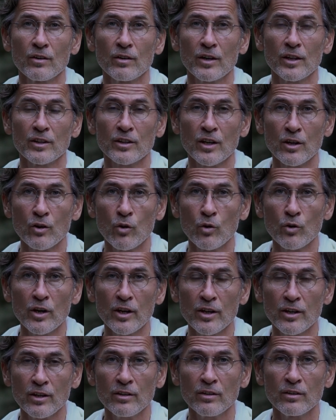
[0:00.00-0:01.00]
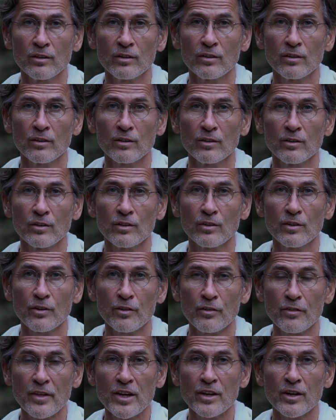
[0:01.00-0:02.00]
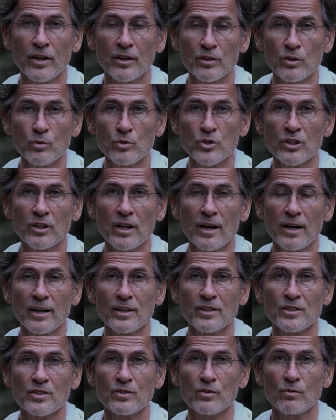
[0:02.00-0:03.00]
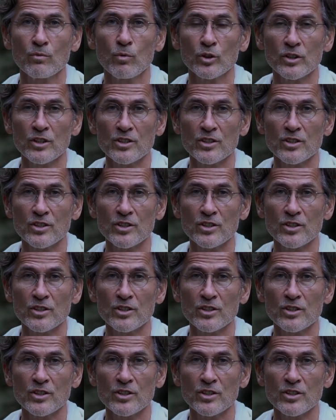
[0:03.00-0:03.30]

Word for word: It can only think and utilize what